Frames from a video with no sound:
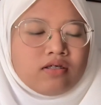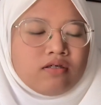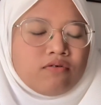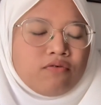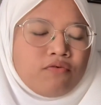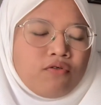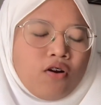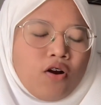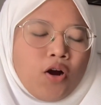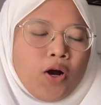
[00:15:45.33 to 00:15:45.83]

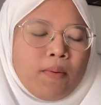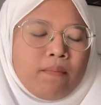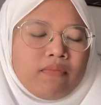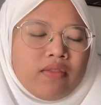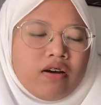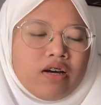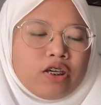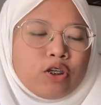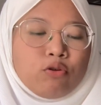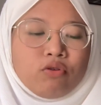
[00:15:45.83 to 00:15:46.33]
from
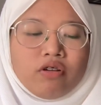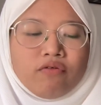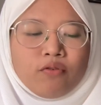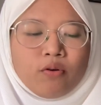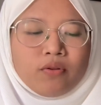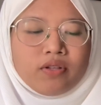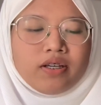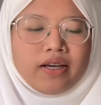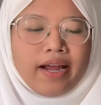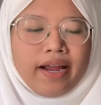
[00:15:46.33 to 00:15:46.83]
the uni
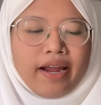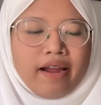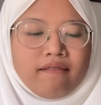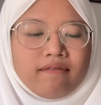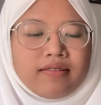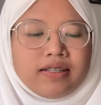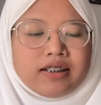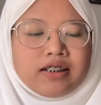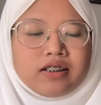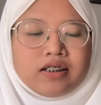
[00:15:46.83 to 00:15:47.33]
folder, I
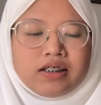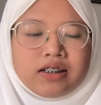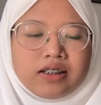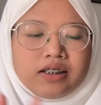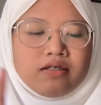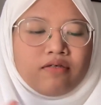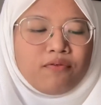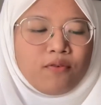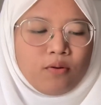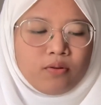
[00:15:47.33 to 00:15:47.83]
have this
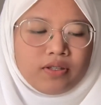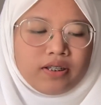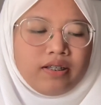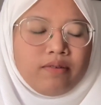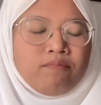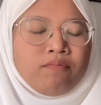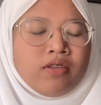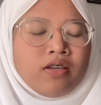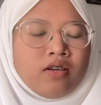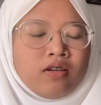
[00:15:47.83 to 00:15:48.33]
chill folder,
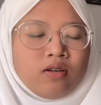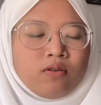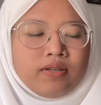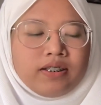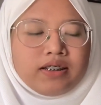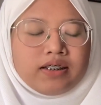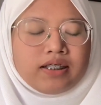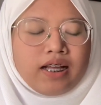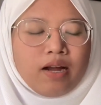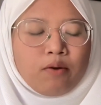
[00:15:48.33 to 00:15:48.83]

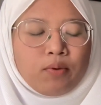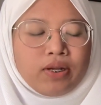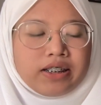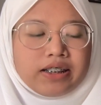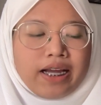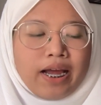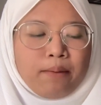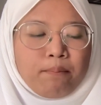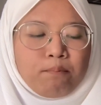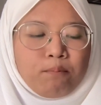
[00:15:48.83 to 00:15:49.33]

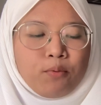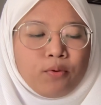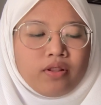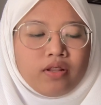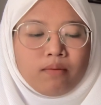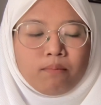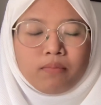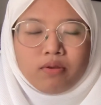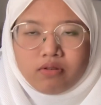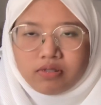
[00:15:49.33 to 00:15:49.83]
which I put
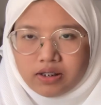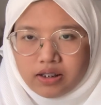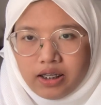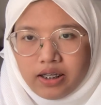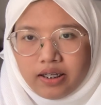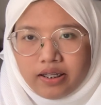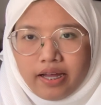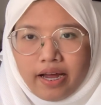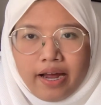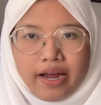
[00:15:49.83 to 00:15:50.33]
the music.
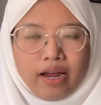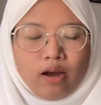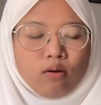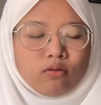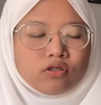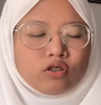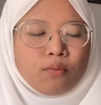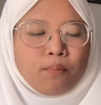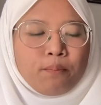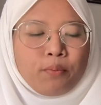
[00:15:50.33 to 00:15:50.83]
I
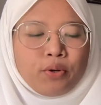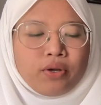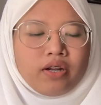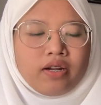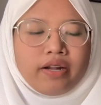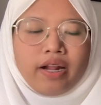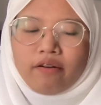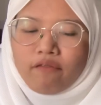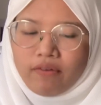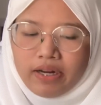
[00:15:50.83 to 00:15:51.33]
also put the
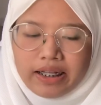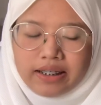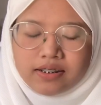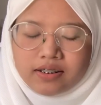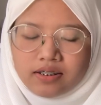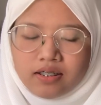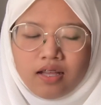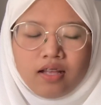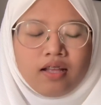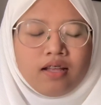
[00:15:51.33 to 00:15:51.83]
Netflix,
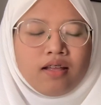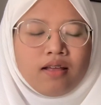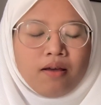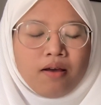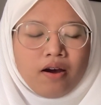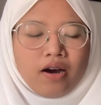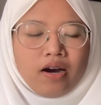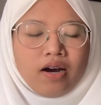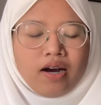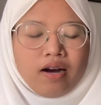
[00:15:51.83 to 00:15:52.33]

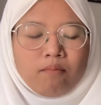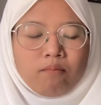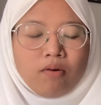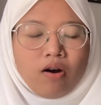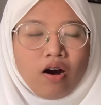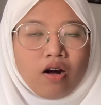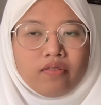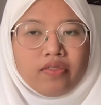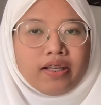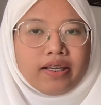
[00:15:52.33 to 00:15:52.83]

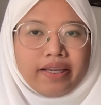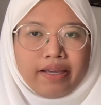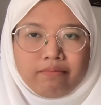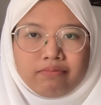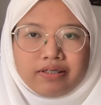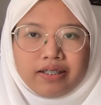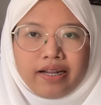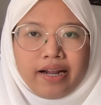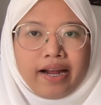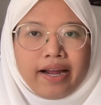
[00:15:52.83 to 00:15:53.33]
all the
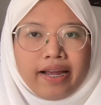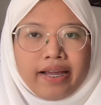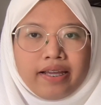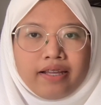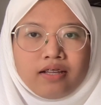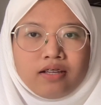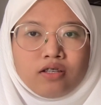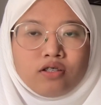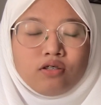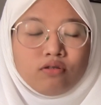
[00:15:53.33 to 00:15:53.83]
games that I
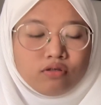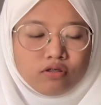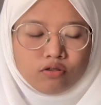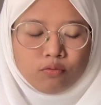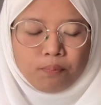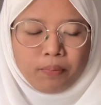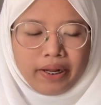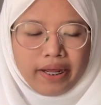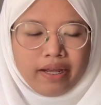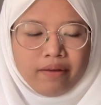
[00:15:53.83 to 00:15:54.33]
used
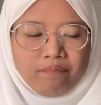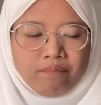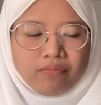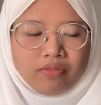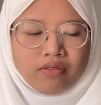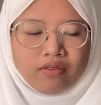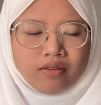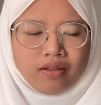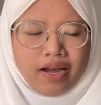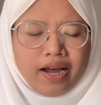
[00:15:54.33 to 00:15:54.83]
to play.
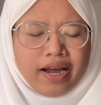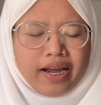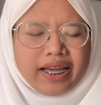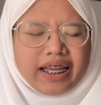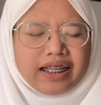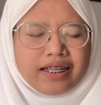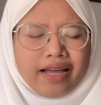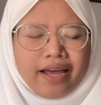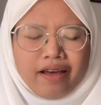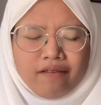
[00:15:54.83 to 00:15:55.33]
I
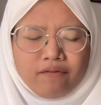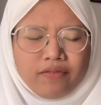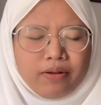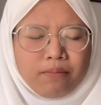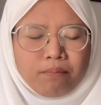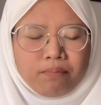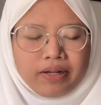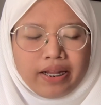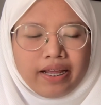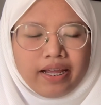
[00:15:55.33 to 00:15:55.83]

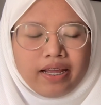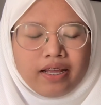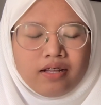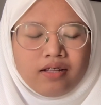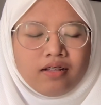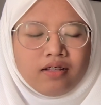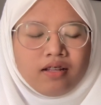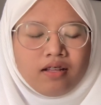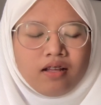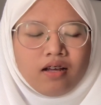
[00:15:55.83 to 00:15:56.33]
haven't played
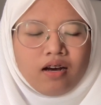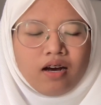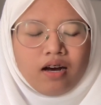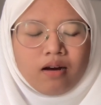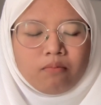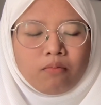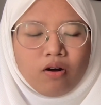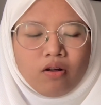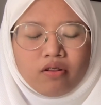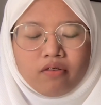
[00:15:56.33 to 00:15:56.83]

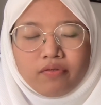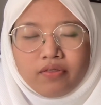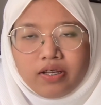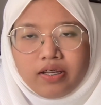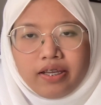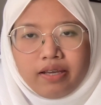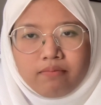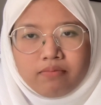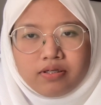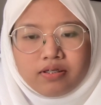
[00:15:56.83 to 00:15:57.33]
all of the
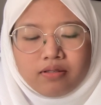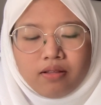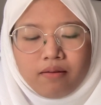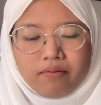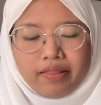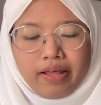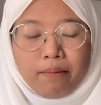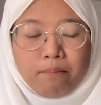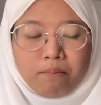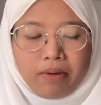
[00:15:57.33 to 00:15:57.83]
games
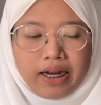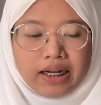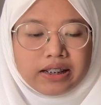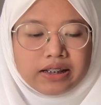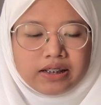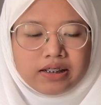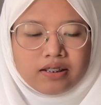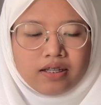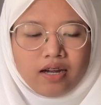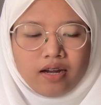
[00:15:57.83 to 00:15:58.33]
that
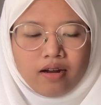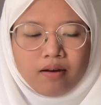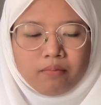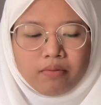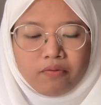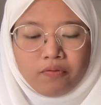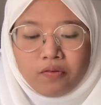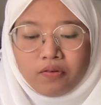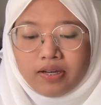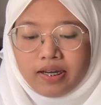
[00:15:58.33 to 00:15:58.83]
much.
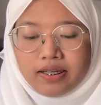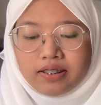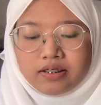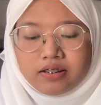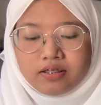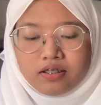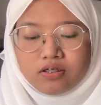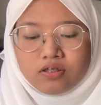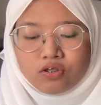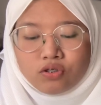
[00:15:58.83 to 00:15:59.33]
If you guys
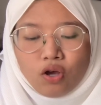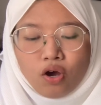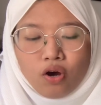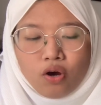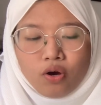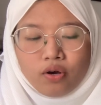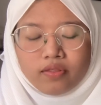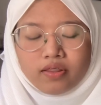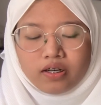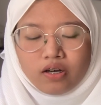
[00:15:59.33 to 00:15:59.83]
saw the